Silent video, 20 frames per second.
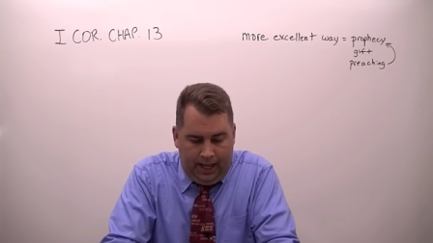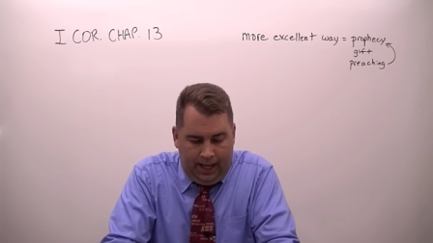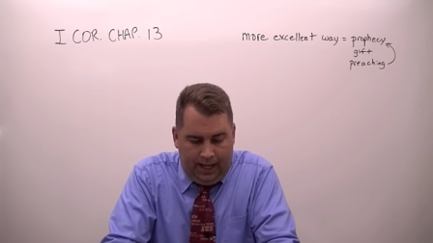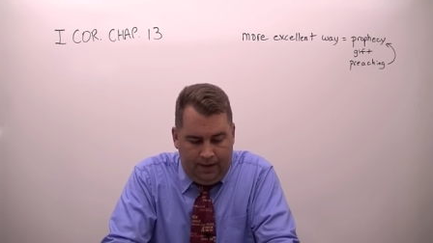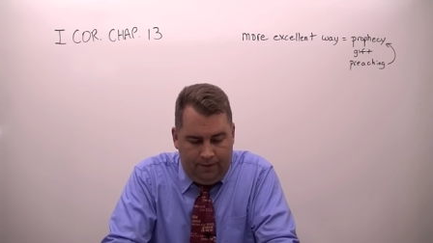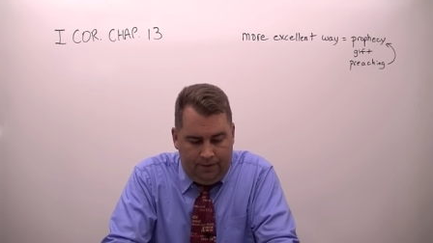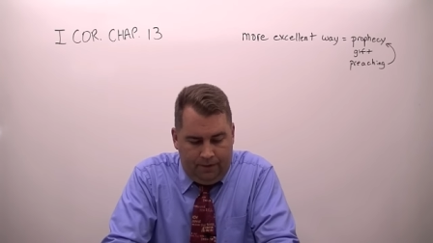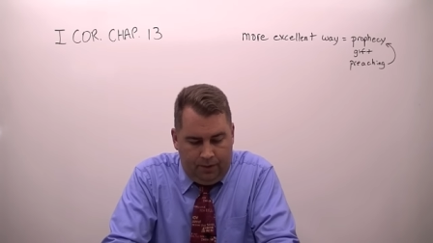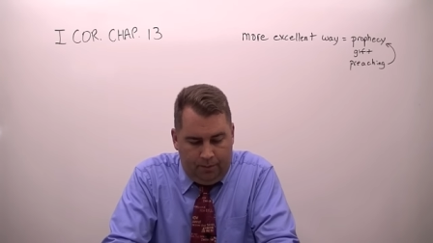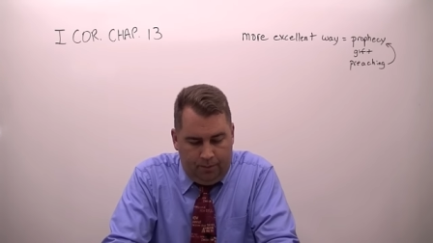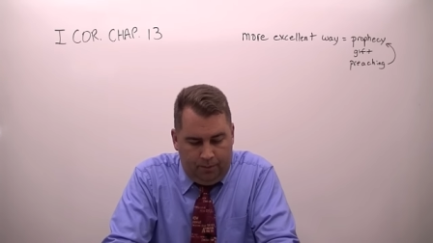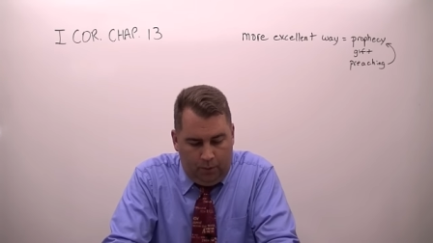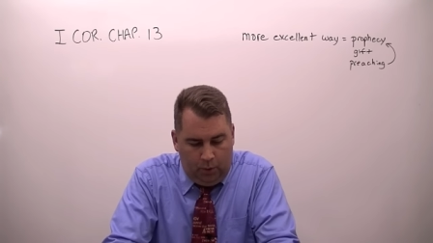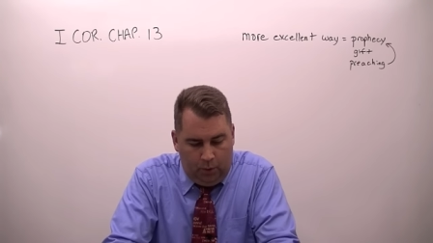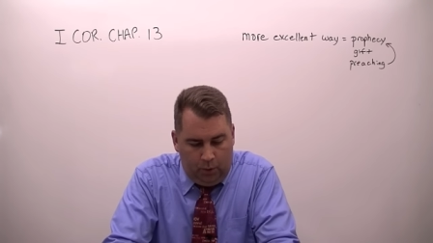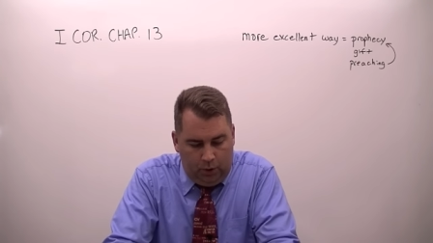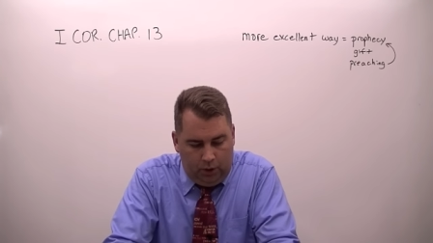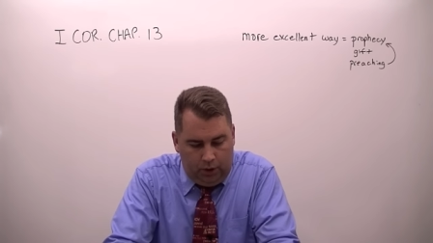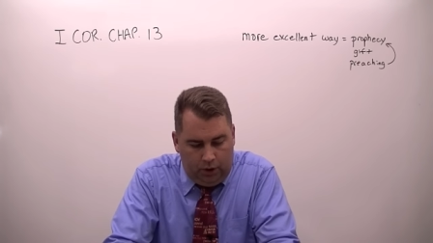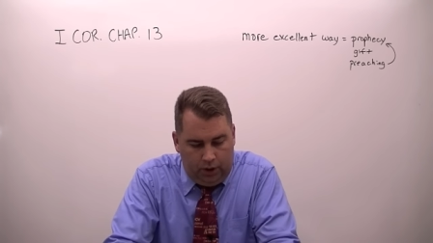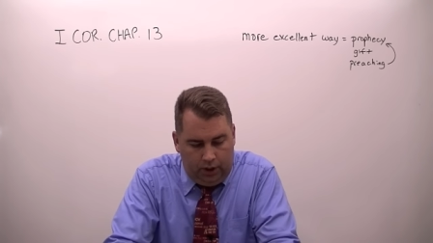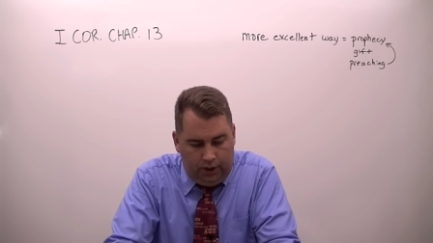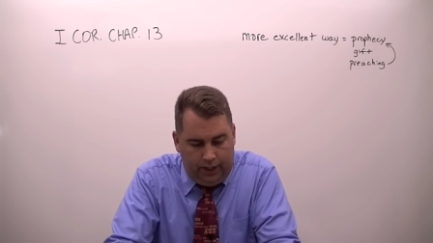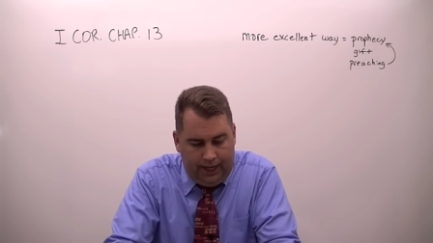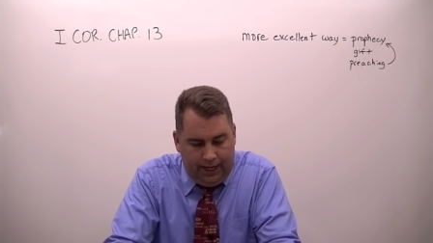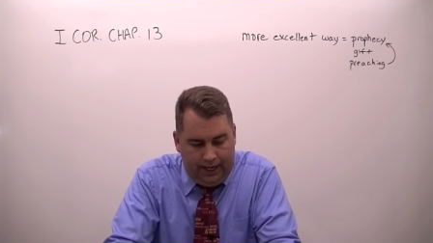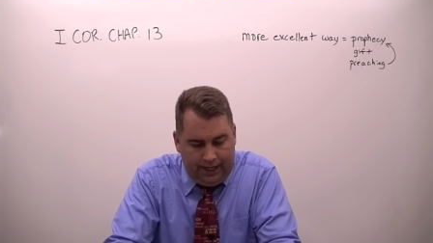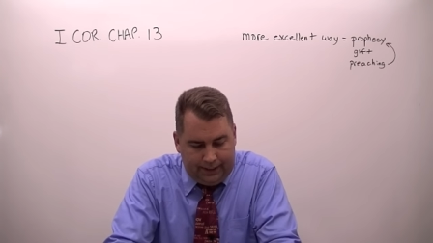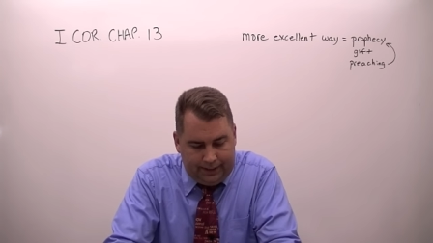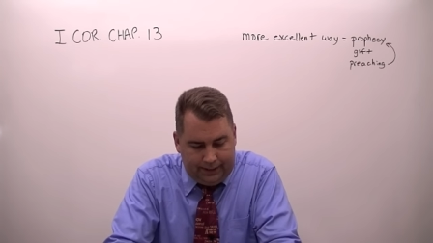And if the more
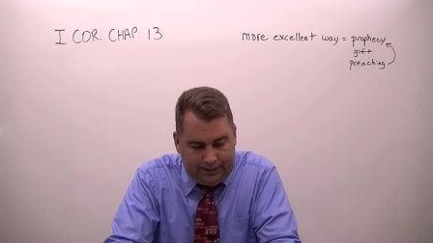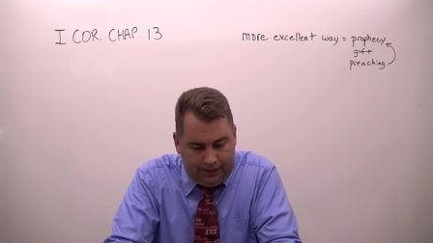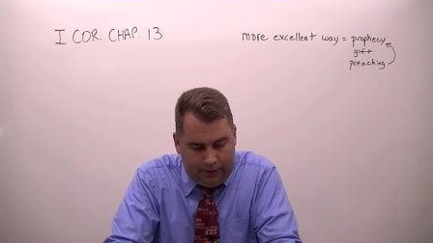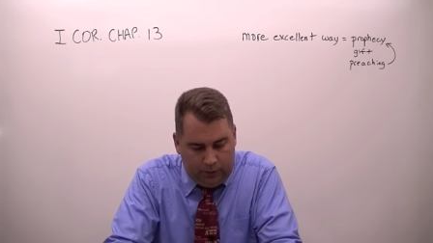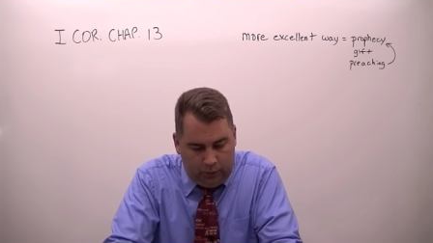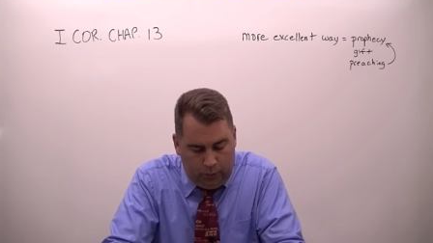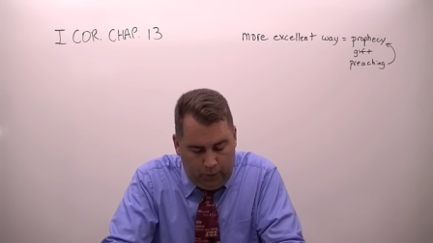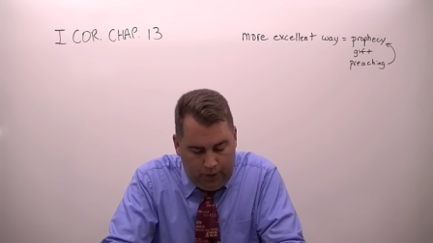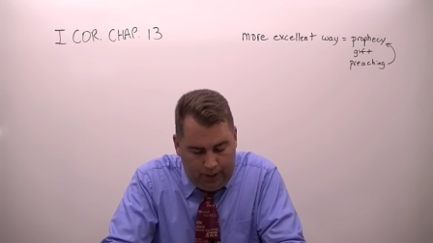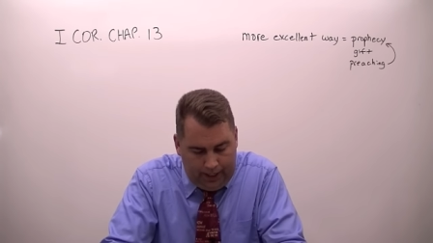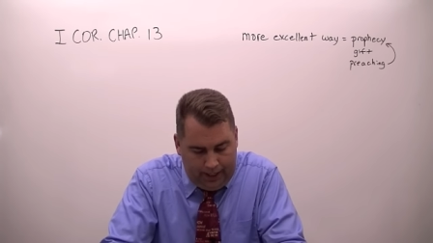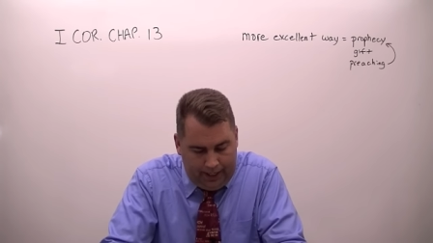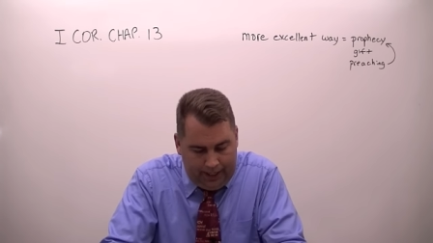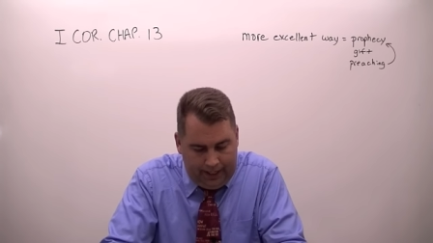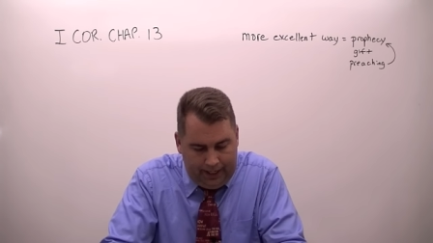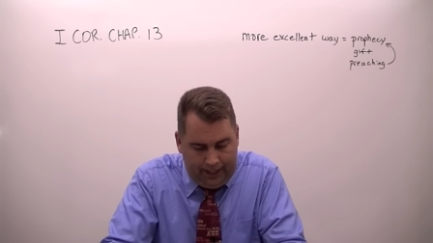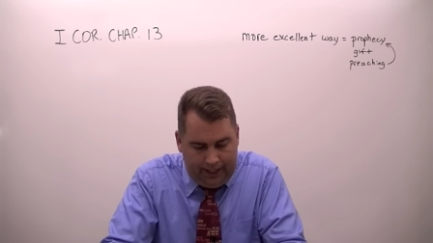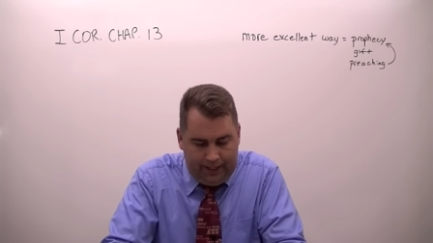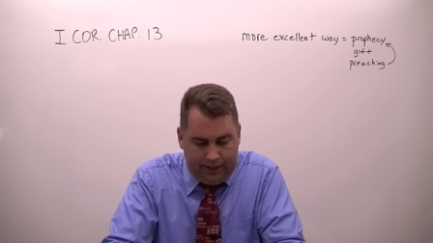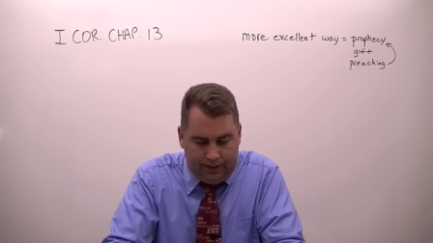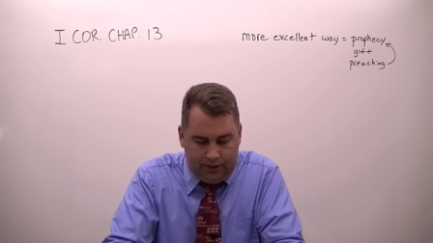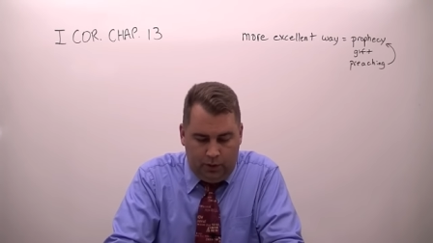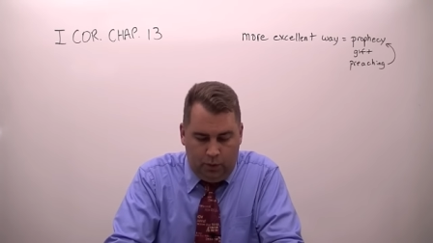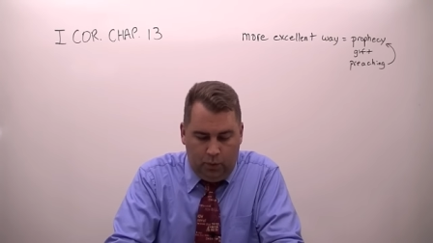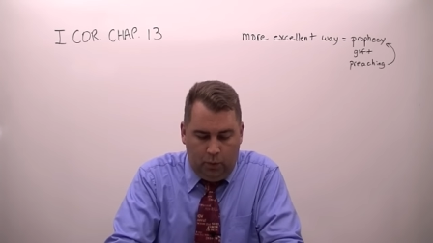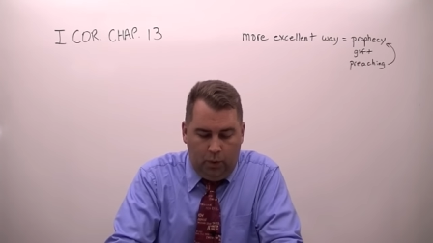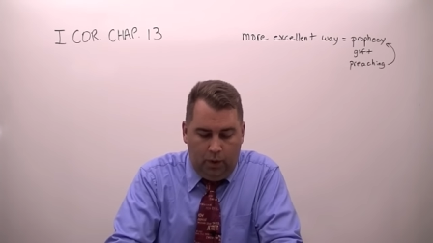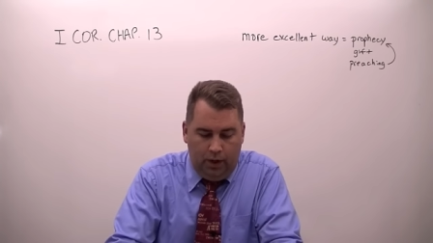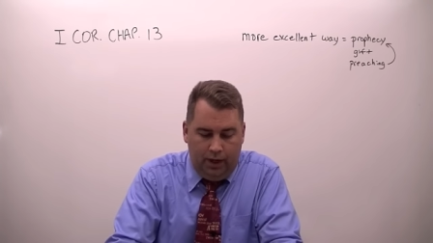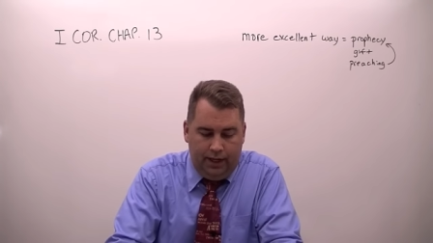excellent way
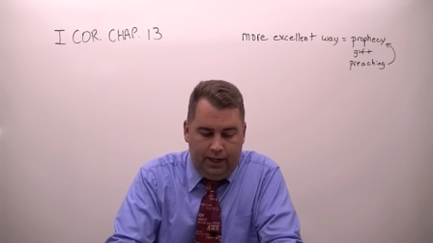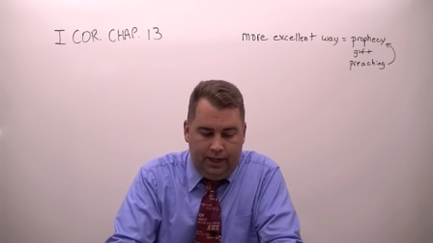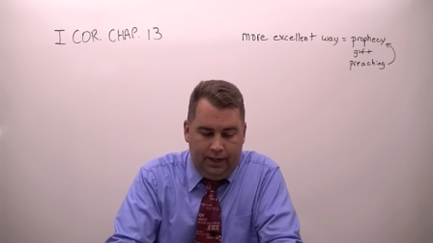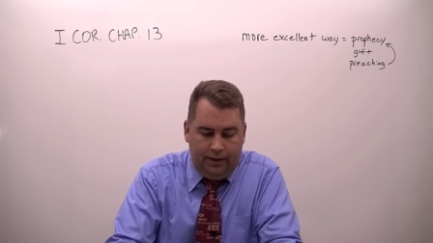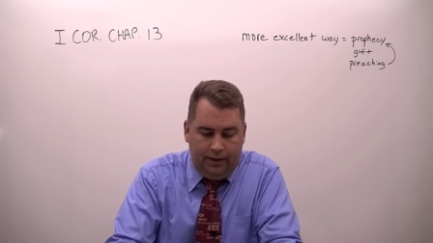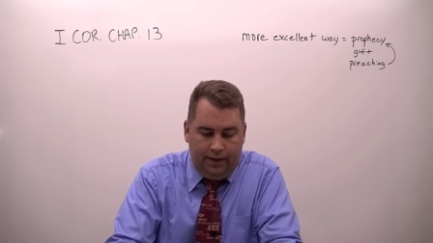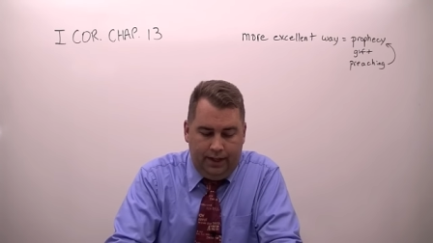isn't what